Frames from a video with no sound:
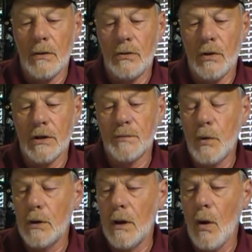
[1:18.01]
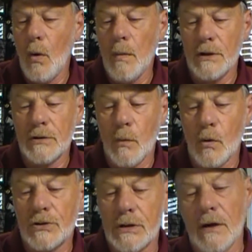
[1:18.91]
you're just putting a whole bunch of
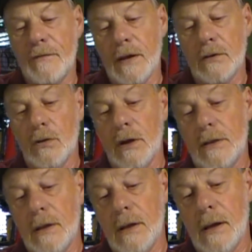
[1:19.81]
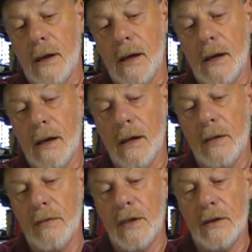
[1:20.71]
more stuff into it
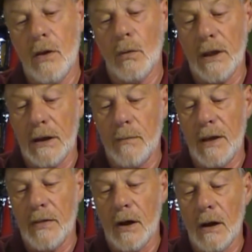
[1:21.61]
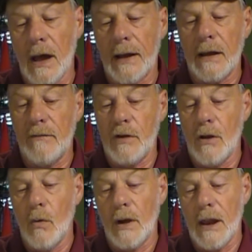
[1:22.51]
that don't need to be there. Like if you
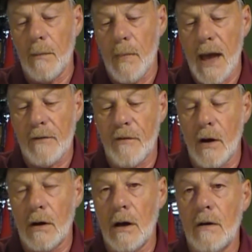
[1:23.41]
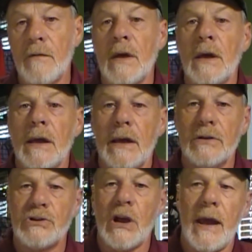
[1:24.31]
don't get it back far enough,
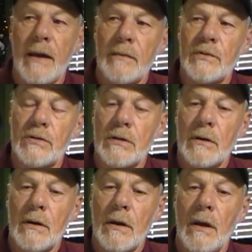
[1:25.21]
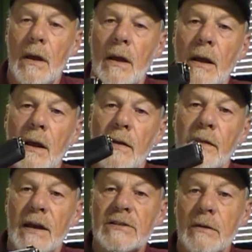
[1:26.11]
it jams.
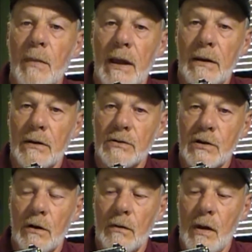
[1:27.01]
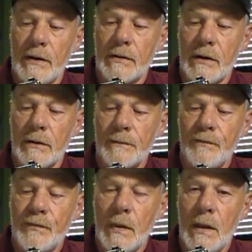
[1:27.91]
That's the main concern right there.
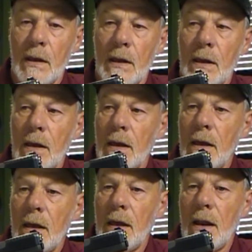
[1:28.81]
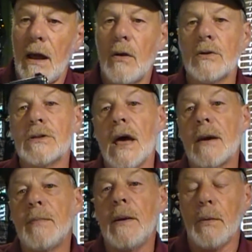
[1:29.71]
And I know there's a
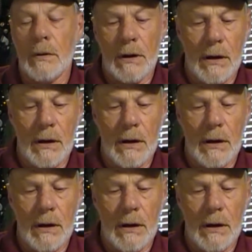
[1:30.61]
lot of people